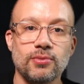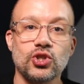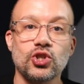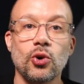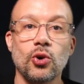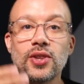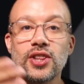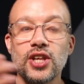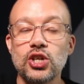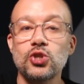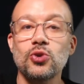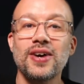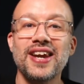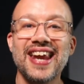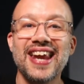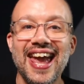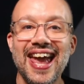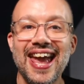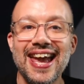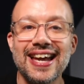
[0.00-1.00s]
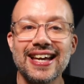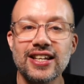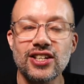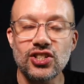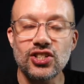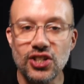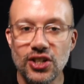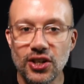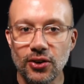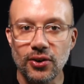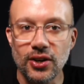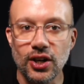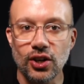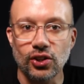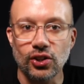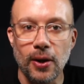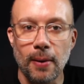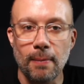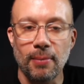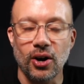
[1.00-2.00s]
So when they do an anterior
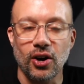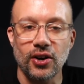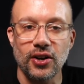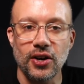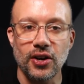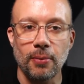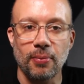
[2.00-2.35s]
lumbar inner